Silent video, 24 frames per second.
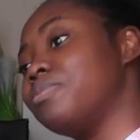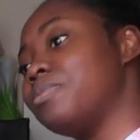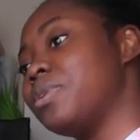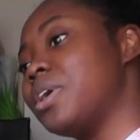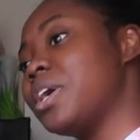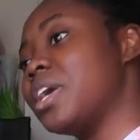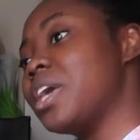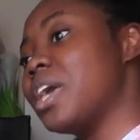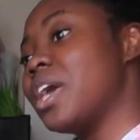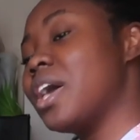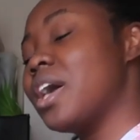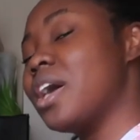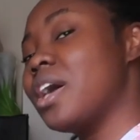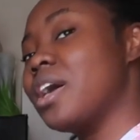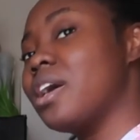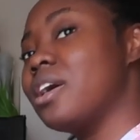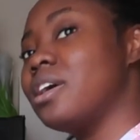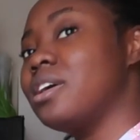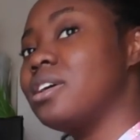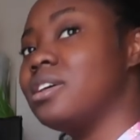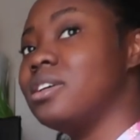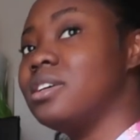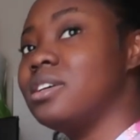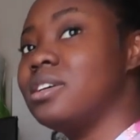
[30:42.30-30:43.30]
But
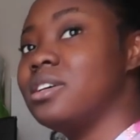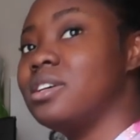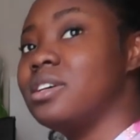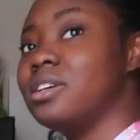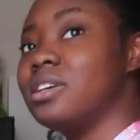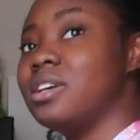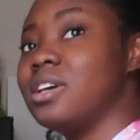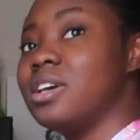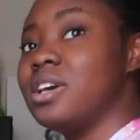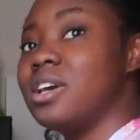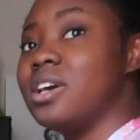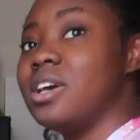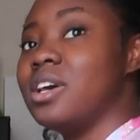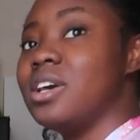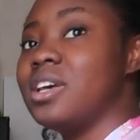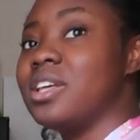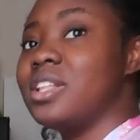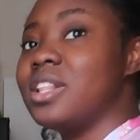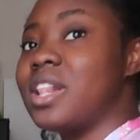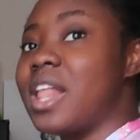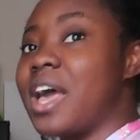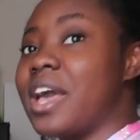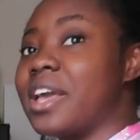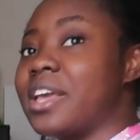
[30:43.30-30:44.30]
yeah,
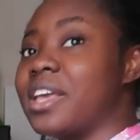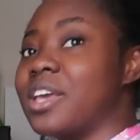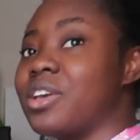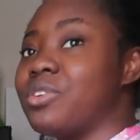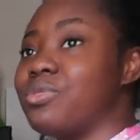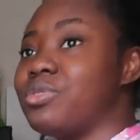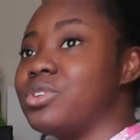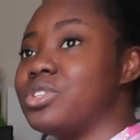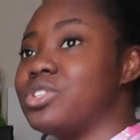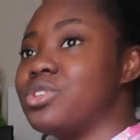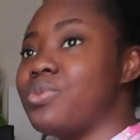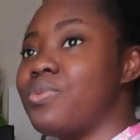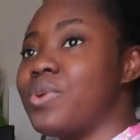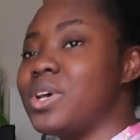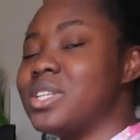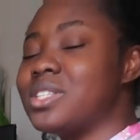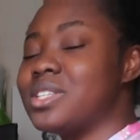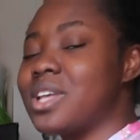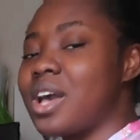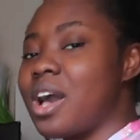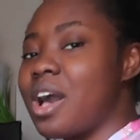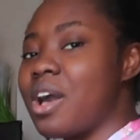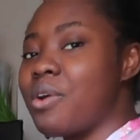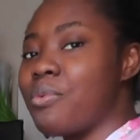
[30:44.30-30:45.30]
like it was the
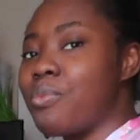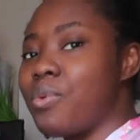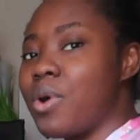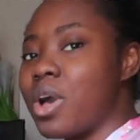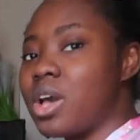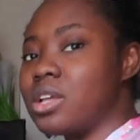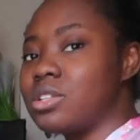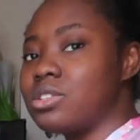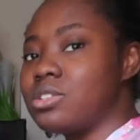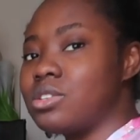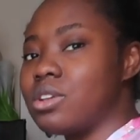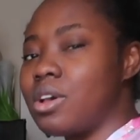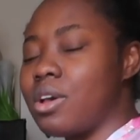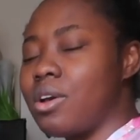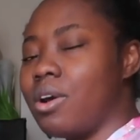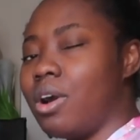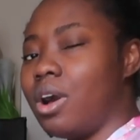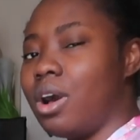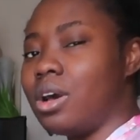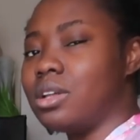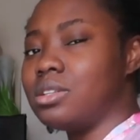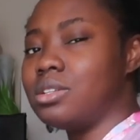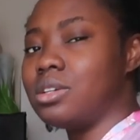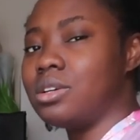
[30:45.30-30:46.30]
ones that I worked so
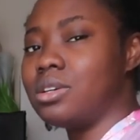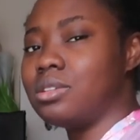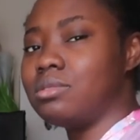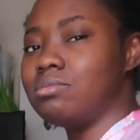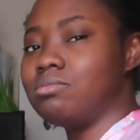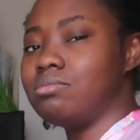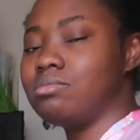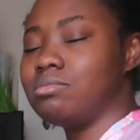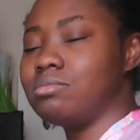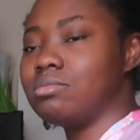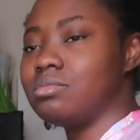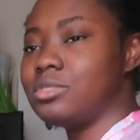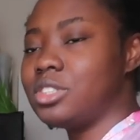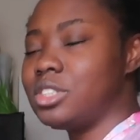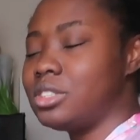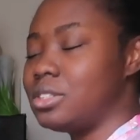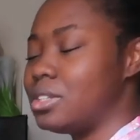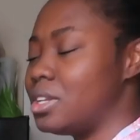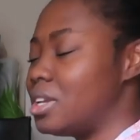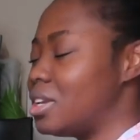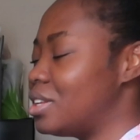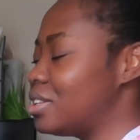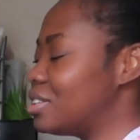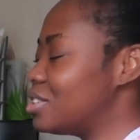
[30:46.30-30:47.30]
hard on.
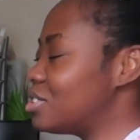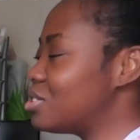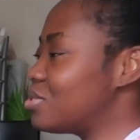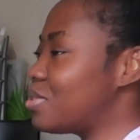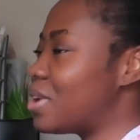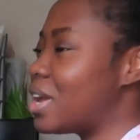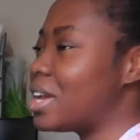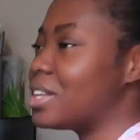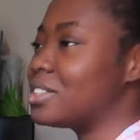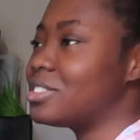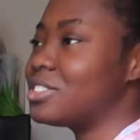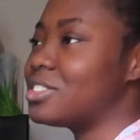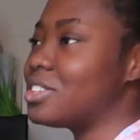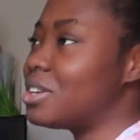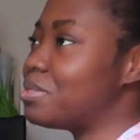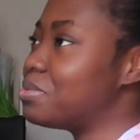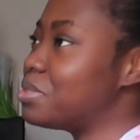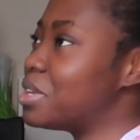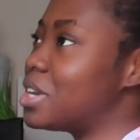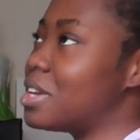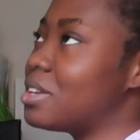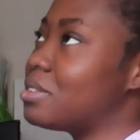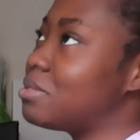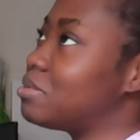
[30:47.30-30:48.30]
This is why
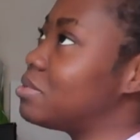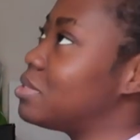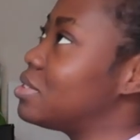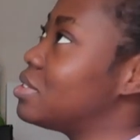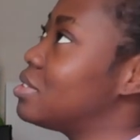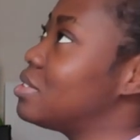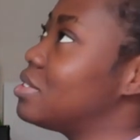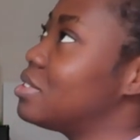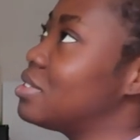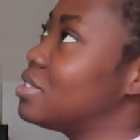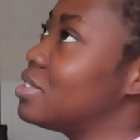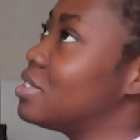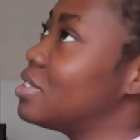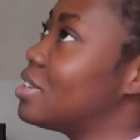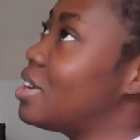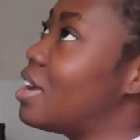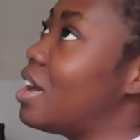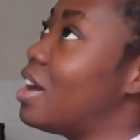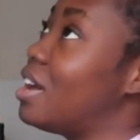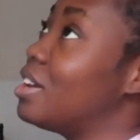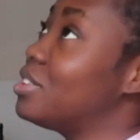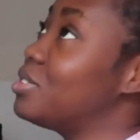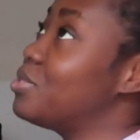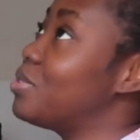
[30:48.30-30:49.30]
sometimes
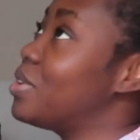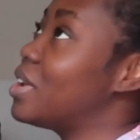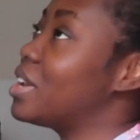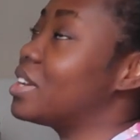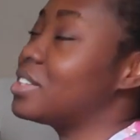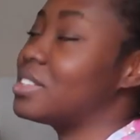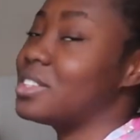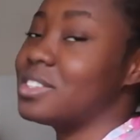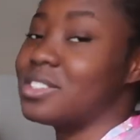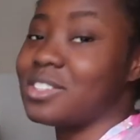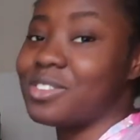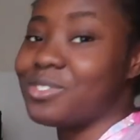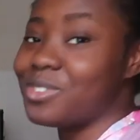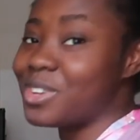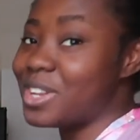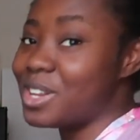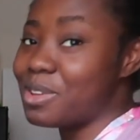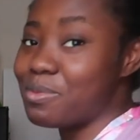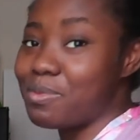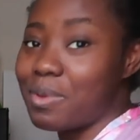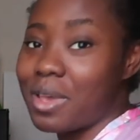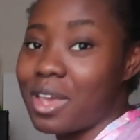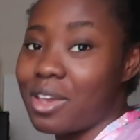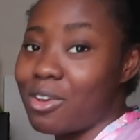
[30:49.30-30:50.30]
hard work doesn't
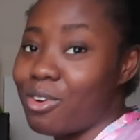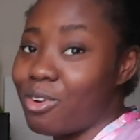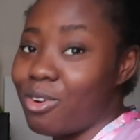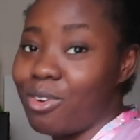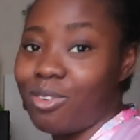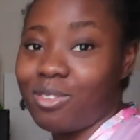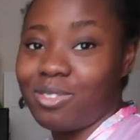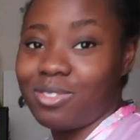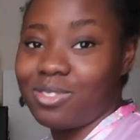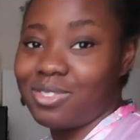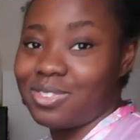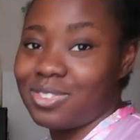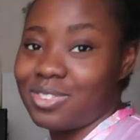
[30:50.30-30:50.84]
really pay off.